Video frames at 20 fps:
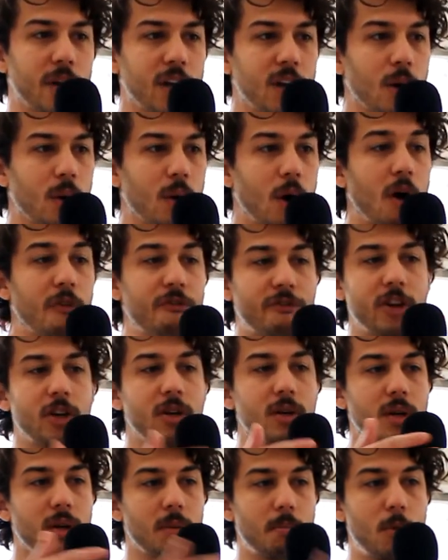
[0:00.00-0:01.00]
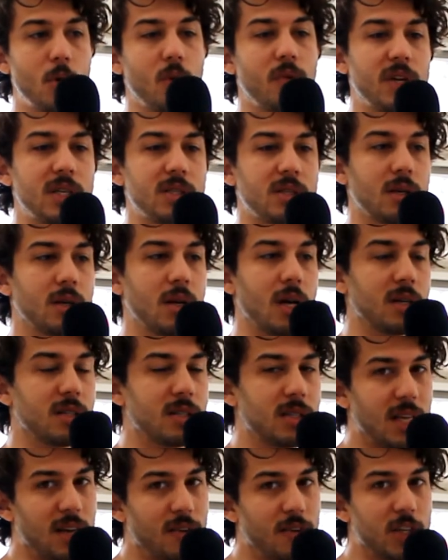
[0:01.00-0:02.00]
You know, often movies and
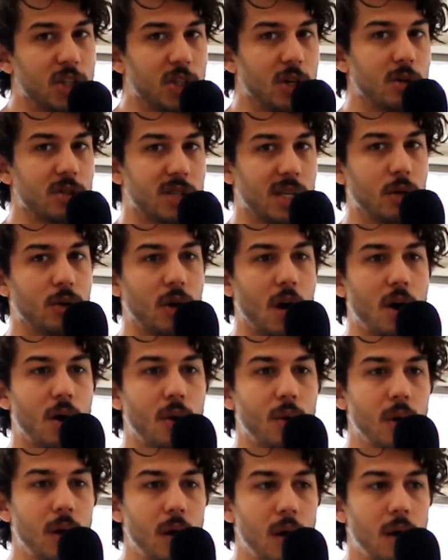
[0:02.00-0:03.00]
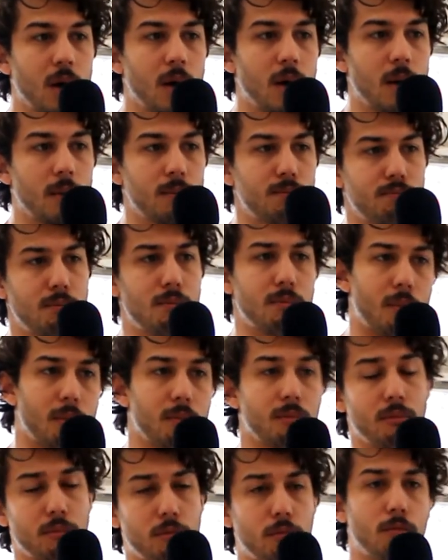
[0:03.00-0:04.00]
TV shows, they'll go,
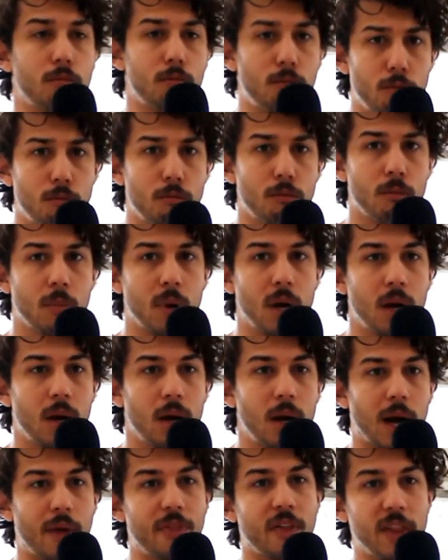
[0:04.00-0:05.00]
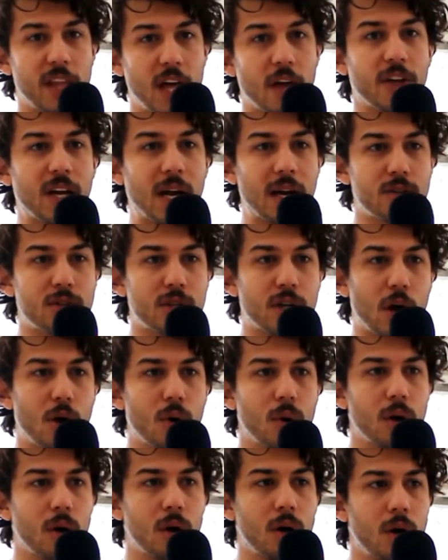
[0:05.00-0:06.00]
mm-hmm. And then the other characters
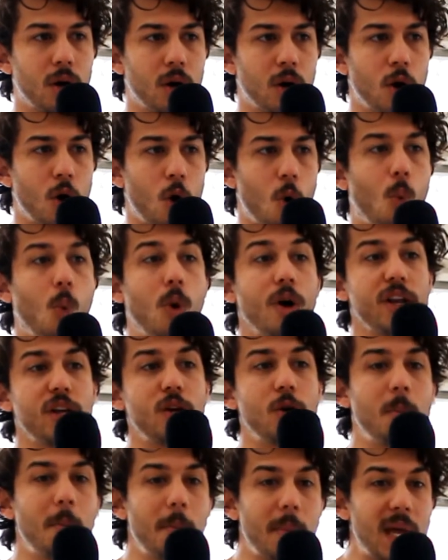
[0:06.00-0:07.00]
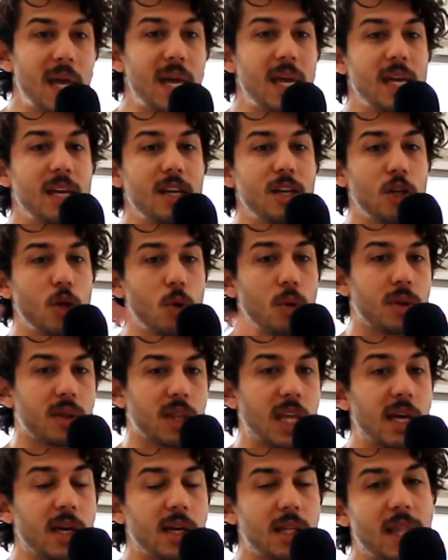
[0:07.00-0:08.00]
go, what do you mean you
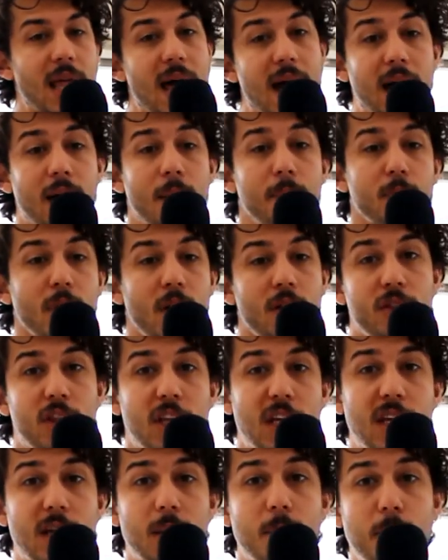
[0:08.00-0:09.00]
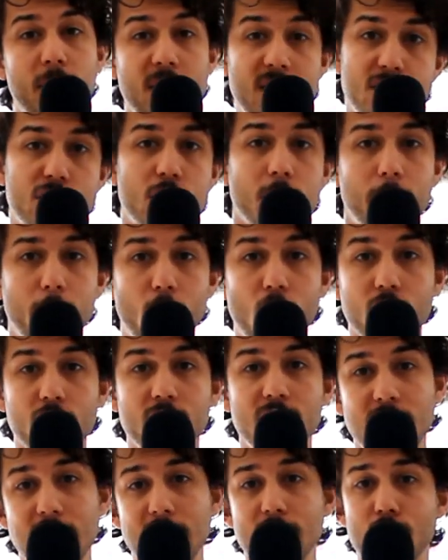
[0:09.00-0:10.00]
think that the pizza
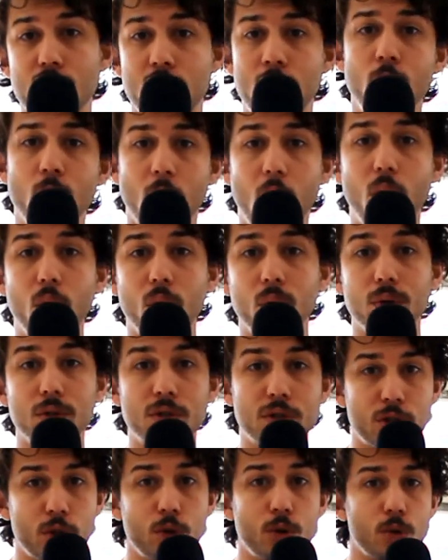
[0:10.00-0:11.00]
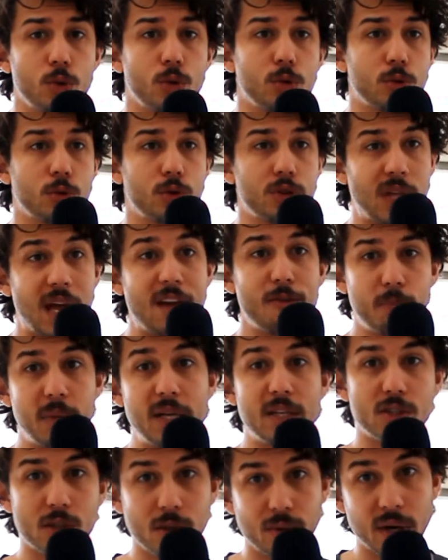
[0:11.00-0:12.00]
box is too old to save
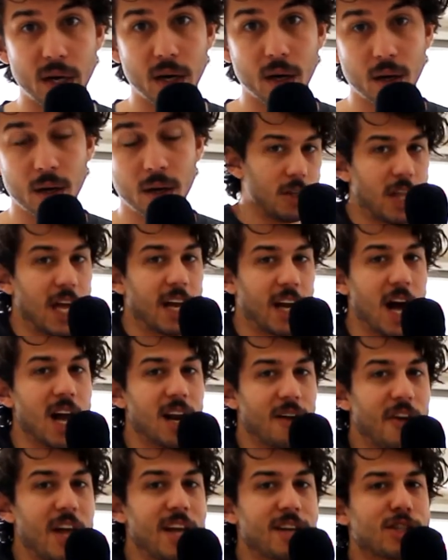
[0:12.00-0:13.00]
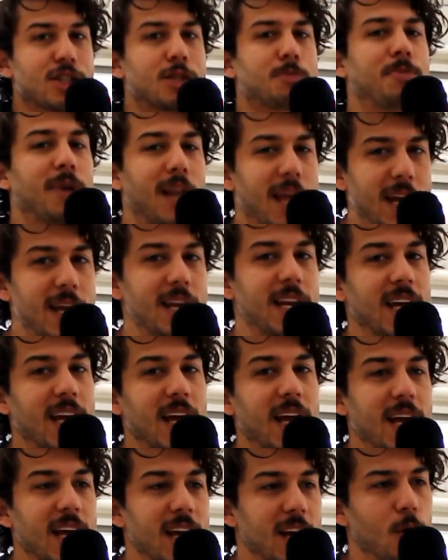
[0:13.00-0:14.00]
pizza in? They're kind of explaining
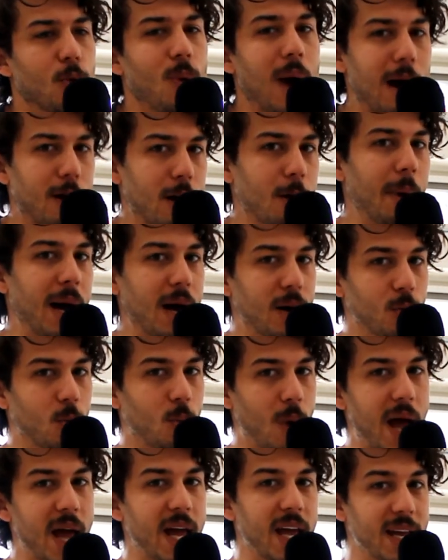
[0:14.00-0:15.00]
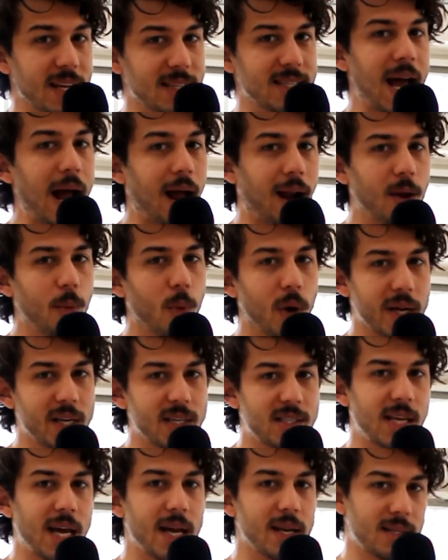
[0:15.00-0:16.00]
it in a roundabout way, exactly what he
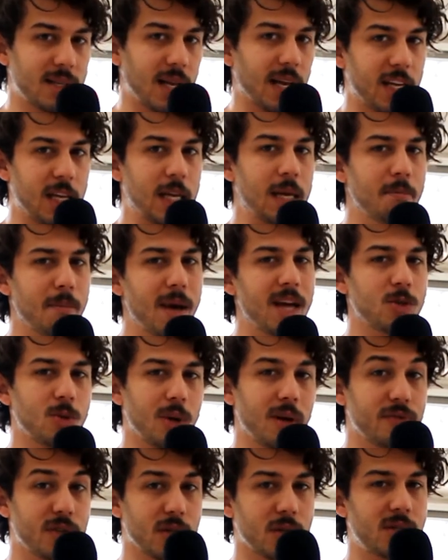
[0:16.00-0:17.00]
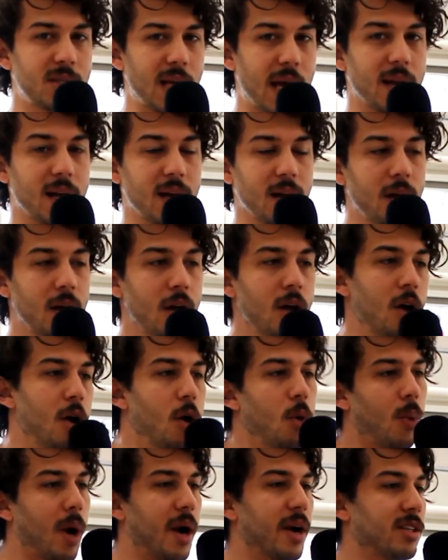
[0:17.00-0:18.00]
said. It's like he may as well have just said it.
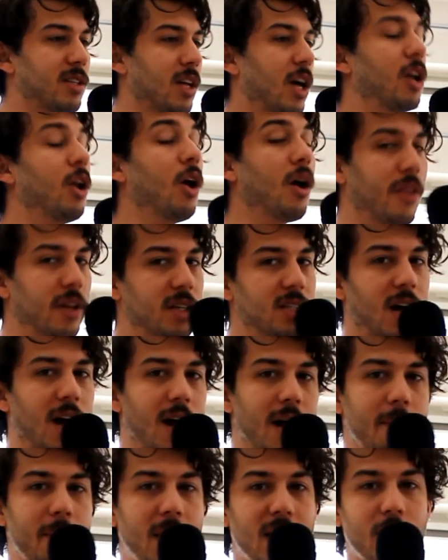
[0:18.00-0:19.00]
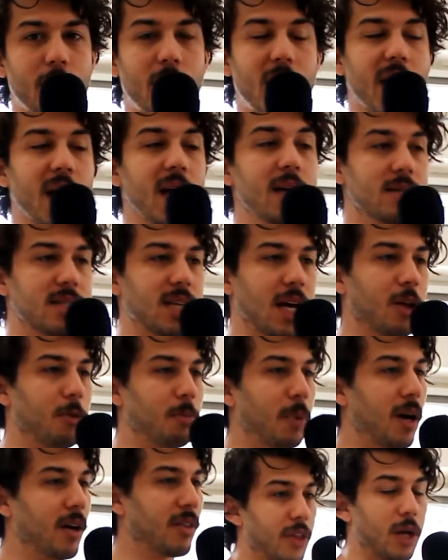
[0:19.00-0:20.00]
Whereas a lot of the time, anyway, in South
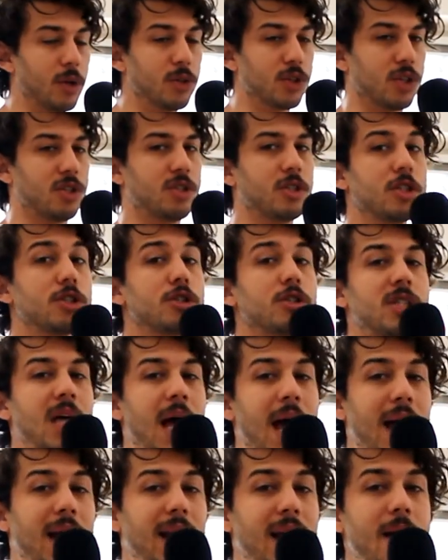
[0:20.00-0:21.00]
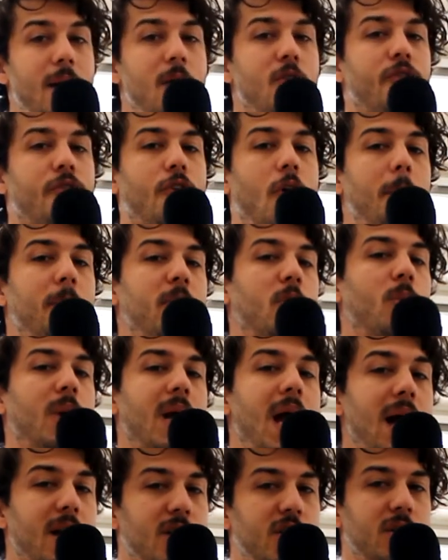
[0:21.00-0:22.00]
Park, they'll just tell it from the
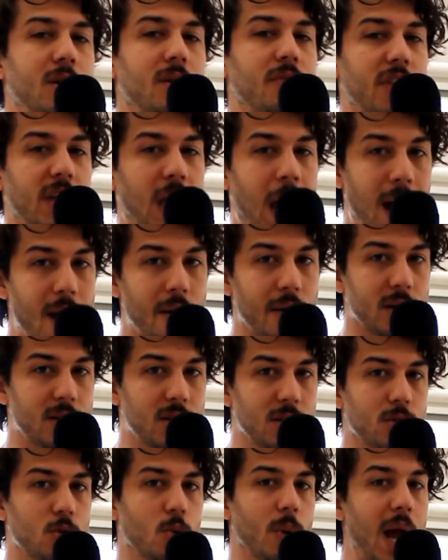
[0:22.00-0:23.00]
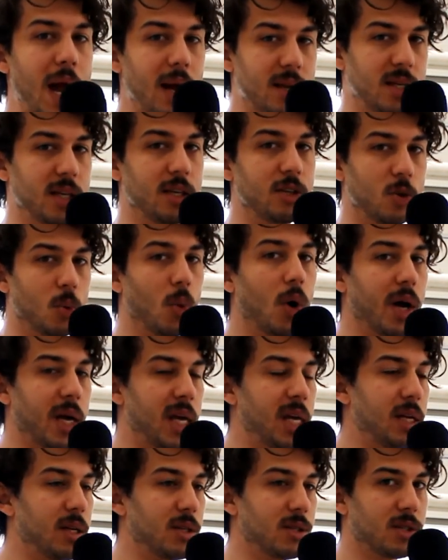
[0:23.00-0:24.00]
reaction of the characters reacting to what
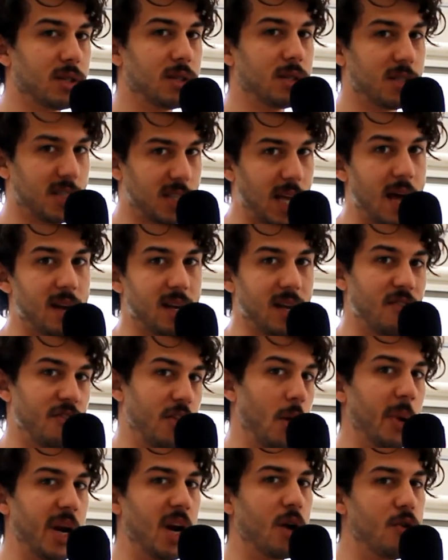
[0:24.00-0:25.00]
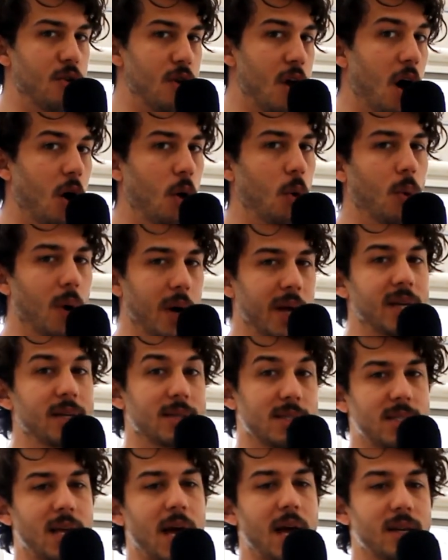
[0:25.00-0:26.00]
he's said, even though we don't know what
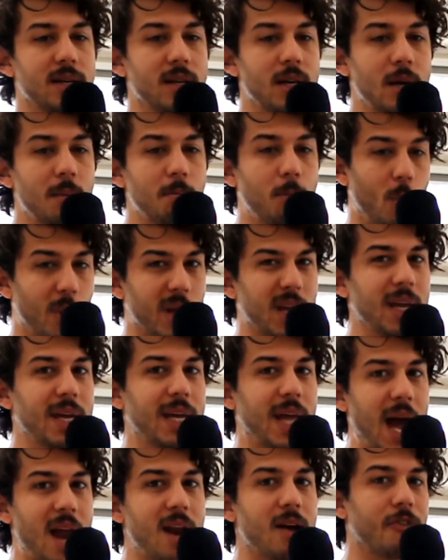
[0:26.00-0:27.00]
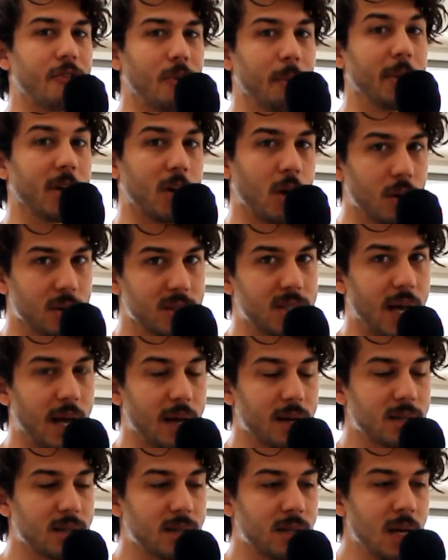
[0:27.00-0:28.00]
he's said, but we can get it from the
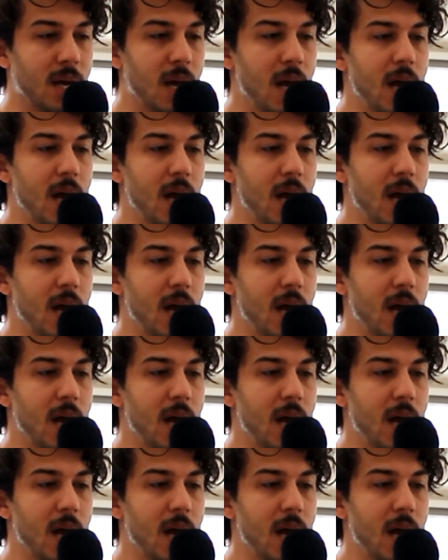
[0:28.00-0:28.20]
context.